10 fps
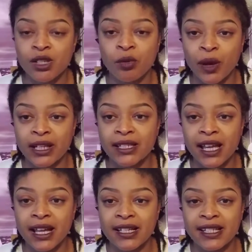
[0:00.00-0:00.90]
So what
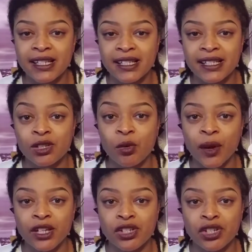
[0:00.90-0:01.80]
it does is it's
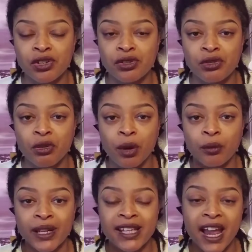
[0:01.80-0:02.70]
going to
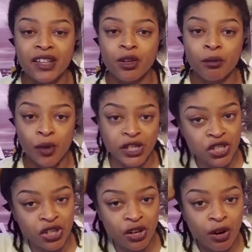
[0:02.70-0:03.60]
retain the
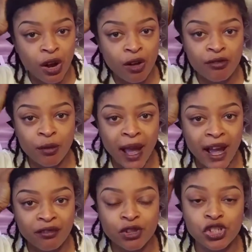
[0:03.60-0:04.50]
moisture from
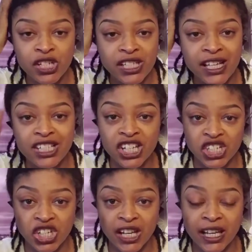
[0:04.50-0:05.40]
after just
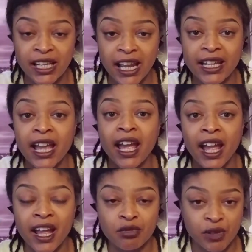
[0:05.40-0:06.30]
conditioning it
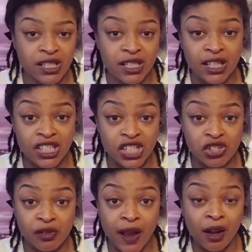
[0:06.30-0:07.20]
and rinsing the
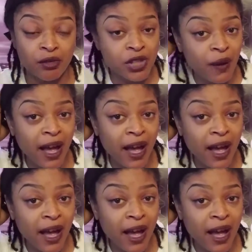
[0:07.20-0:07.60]
conditioner out.